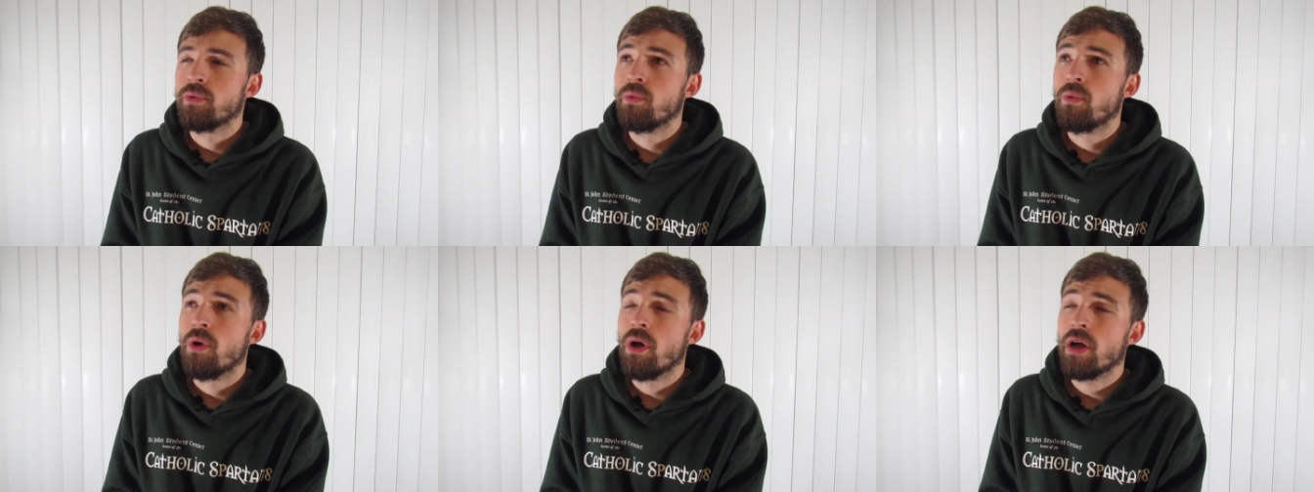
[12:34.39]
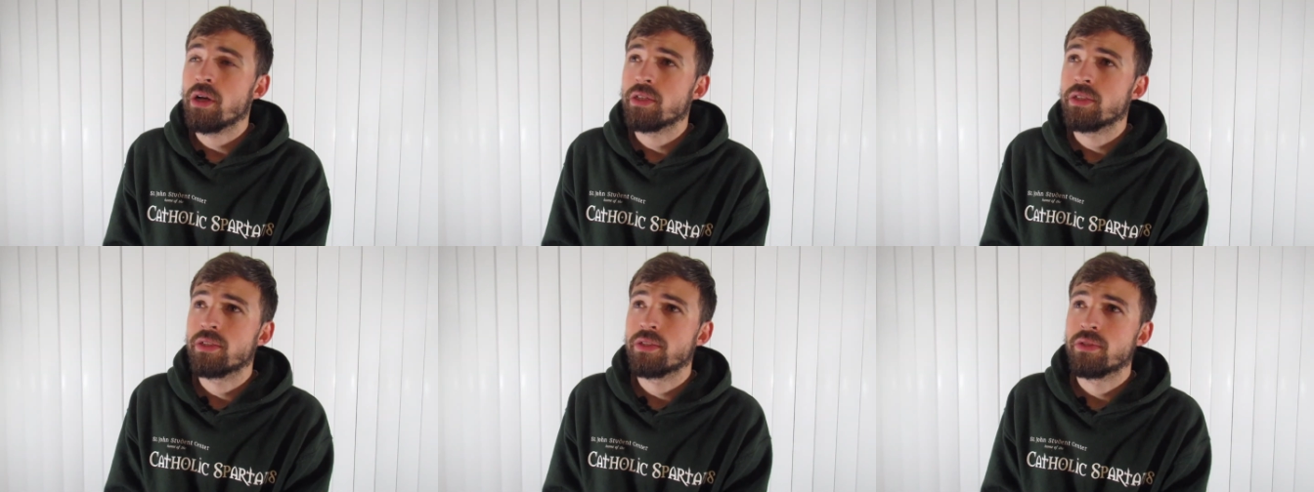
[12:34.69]

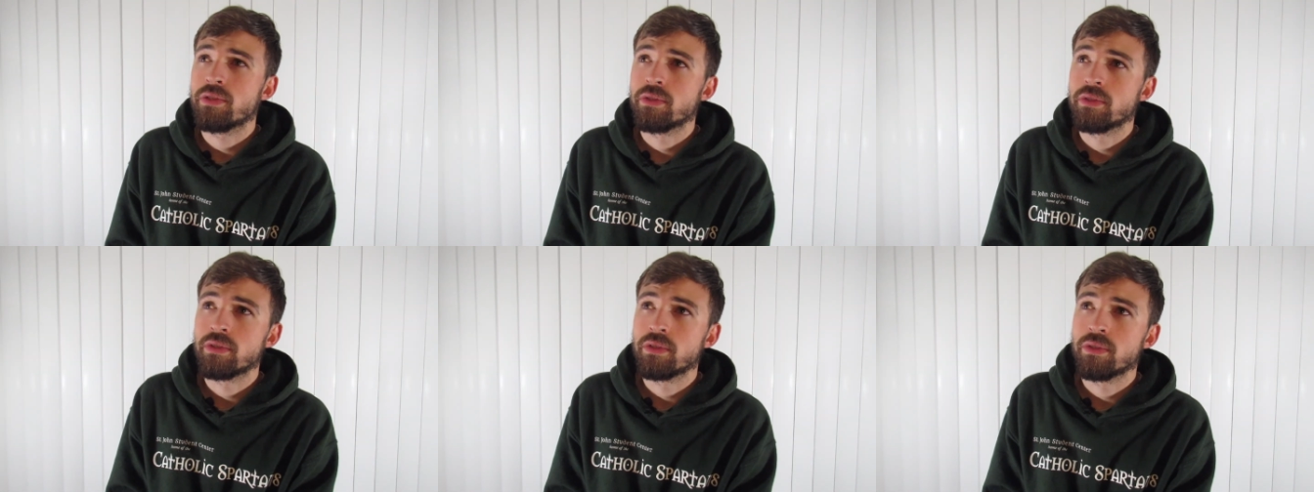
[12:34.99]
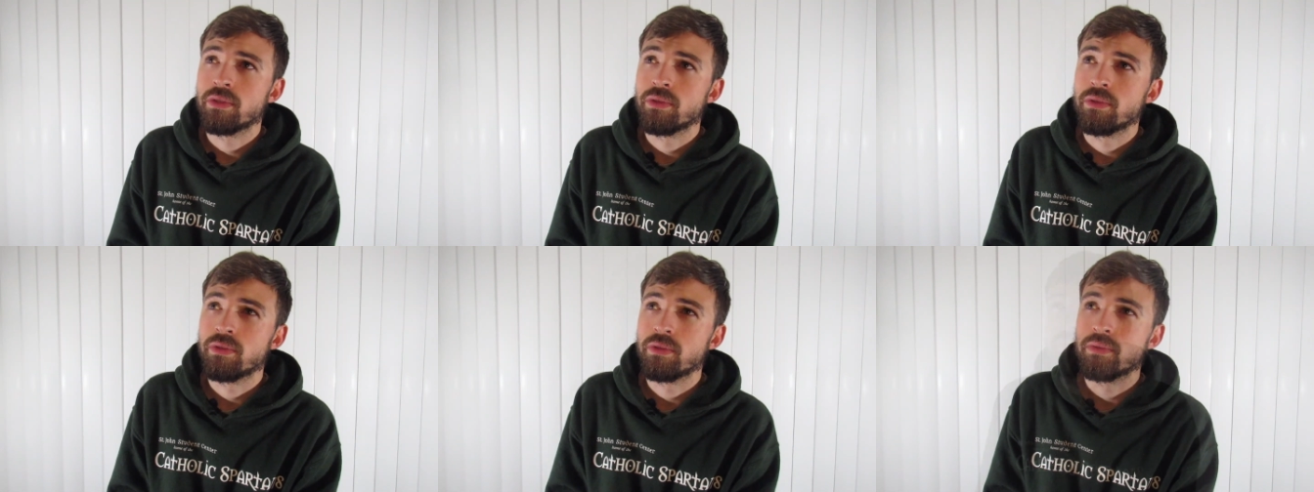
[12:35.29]
walks
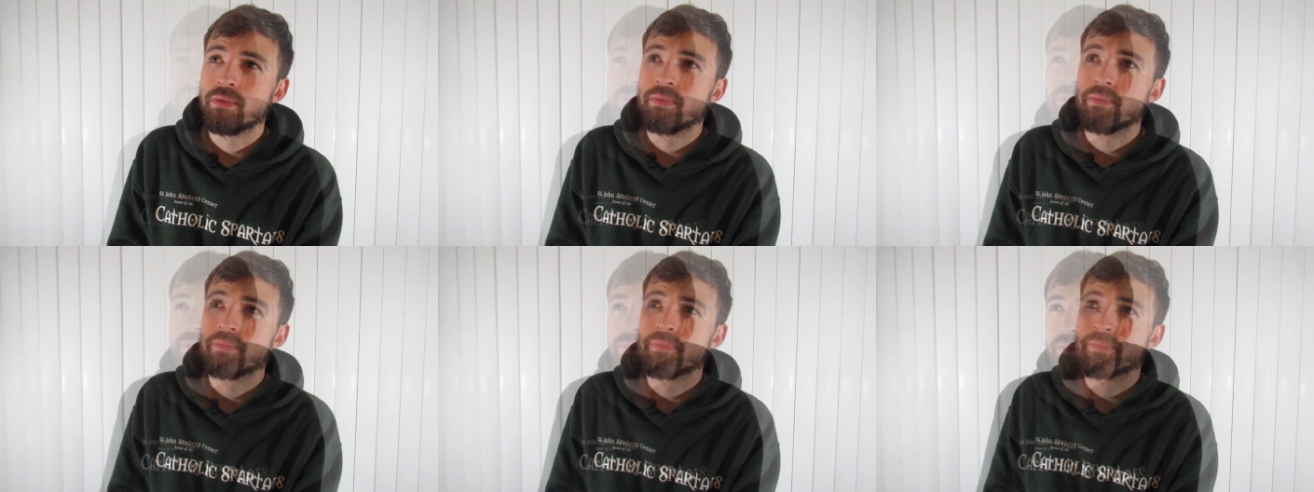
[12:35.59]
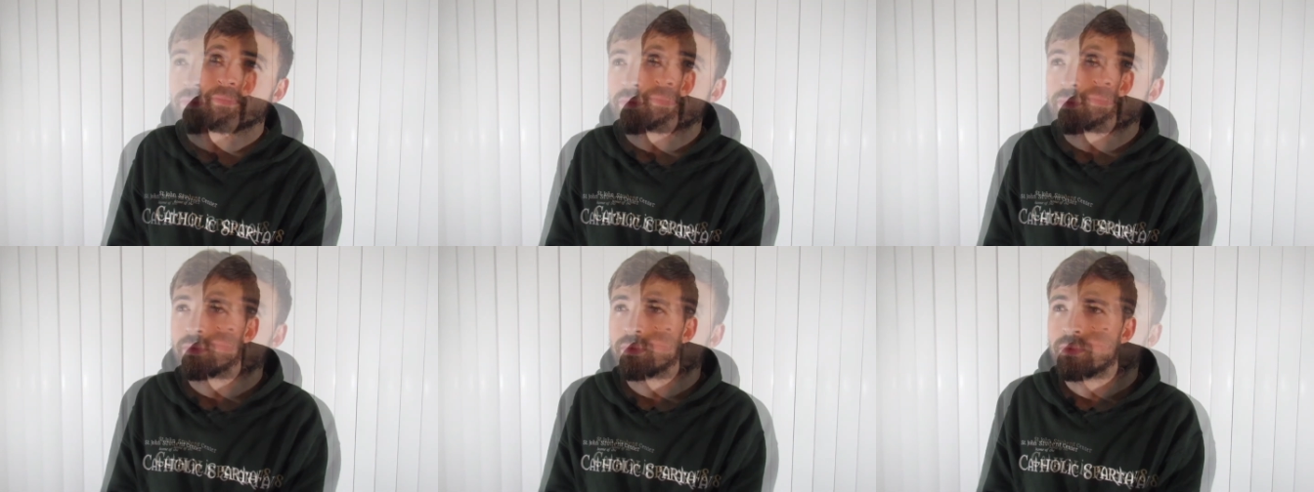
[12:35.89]
through
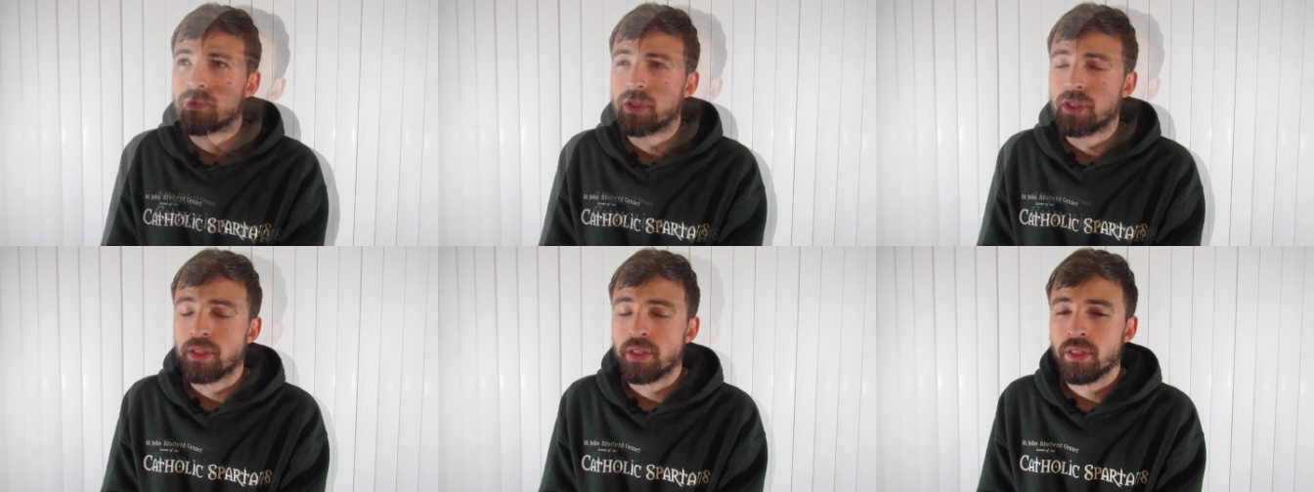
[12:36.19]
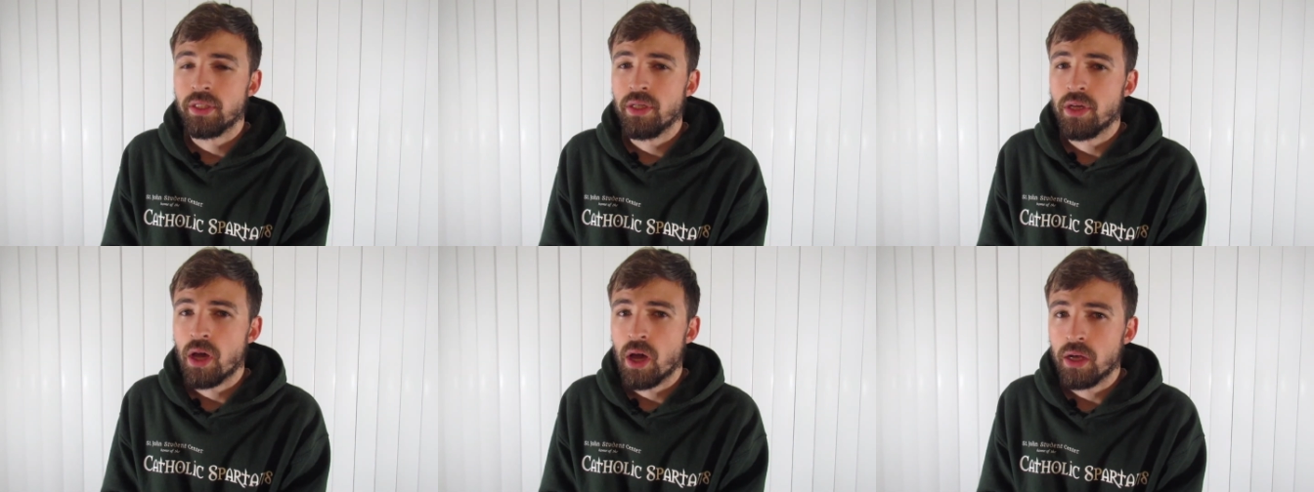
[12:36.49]
the
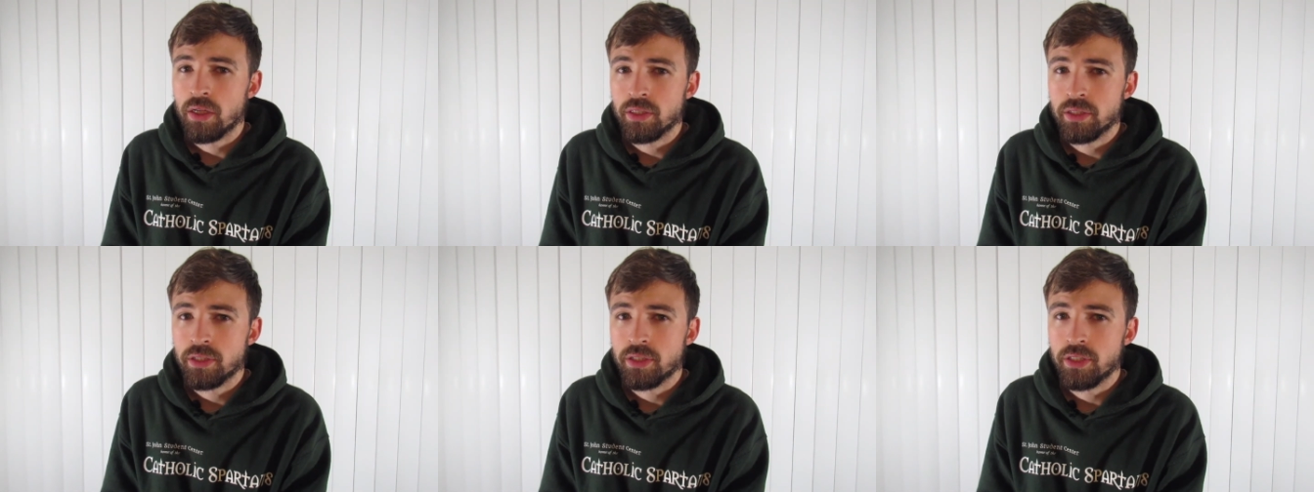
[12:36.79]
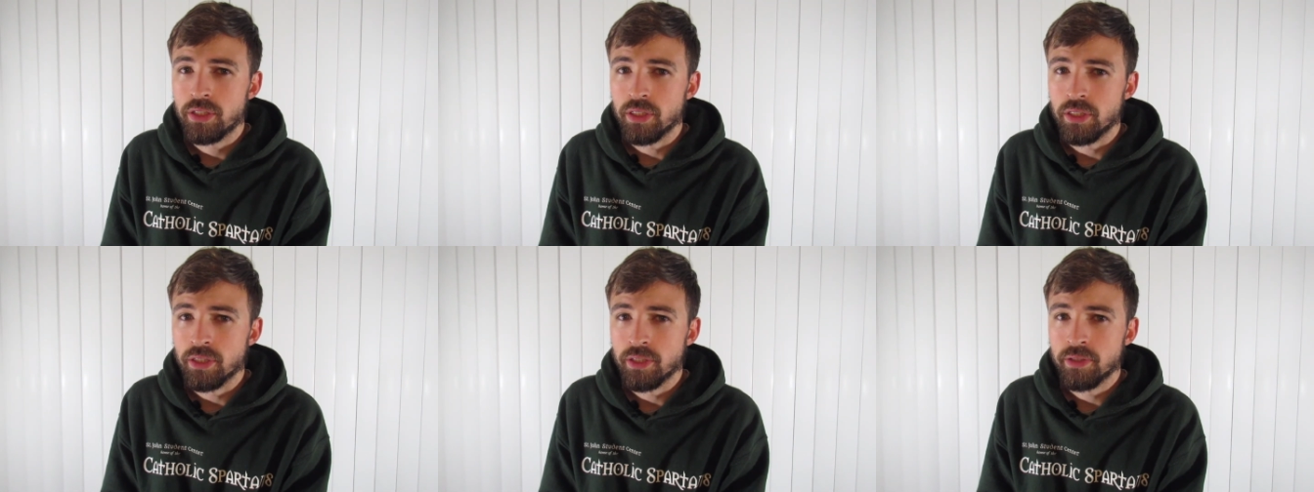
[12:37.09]

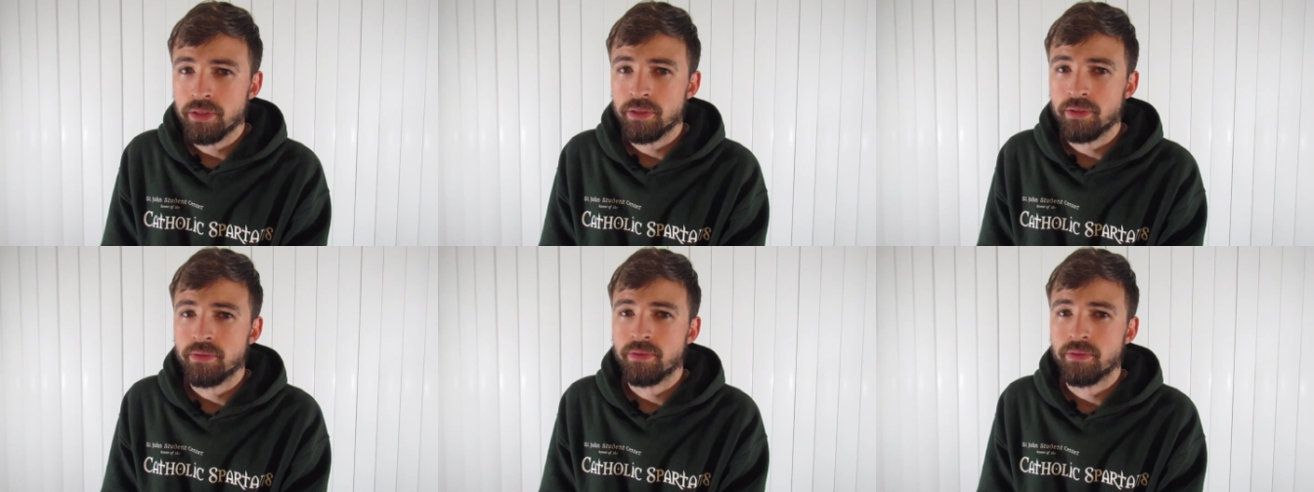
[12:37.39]
theology